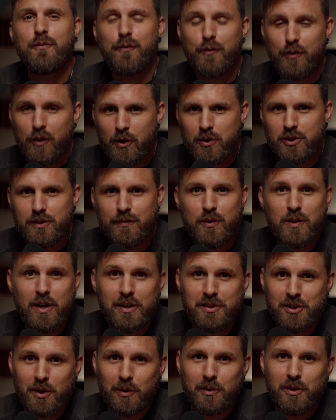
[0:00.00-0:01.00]
for those of you
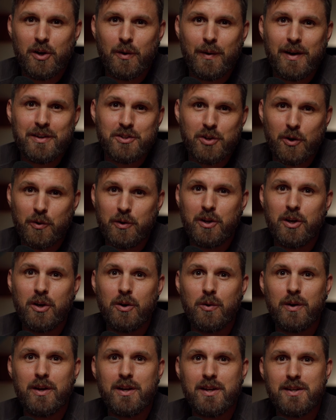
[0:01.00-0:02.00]
that don't know,
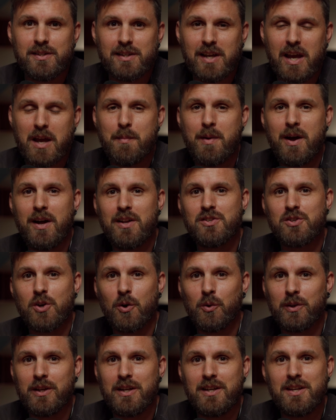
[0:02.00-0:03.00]
Antonio is Cayman's
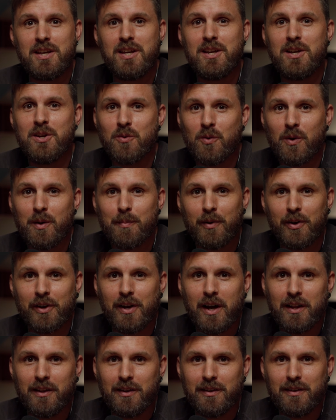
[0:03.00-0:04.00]
only key grip on
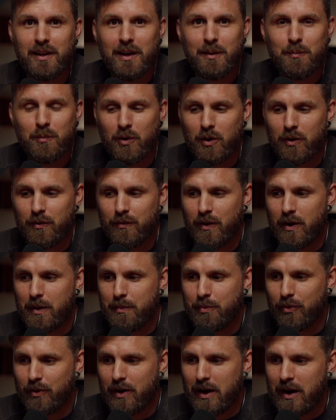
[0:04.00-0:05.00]
island, and we're very
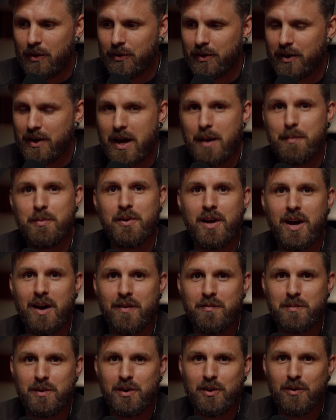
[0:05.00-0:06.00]
proud and happy to
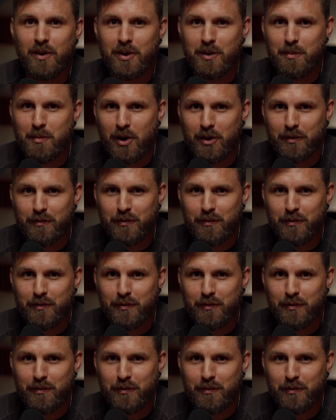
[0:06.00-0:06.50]
have him here at Armada